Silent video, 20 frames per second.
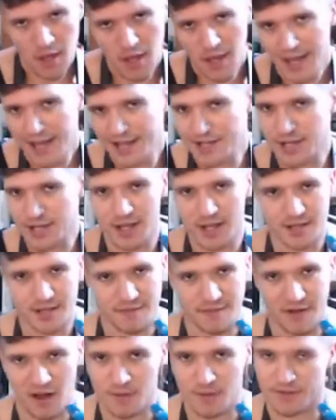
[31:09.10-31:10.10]
It
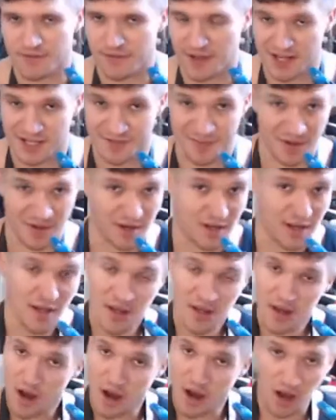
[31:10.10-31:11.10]
develops flexibility.
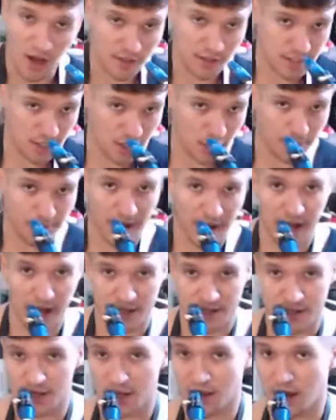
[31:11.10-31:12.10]
Also,
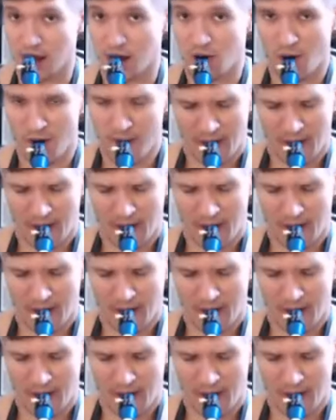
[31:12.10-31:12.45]
practice it like.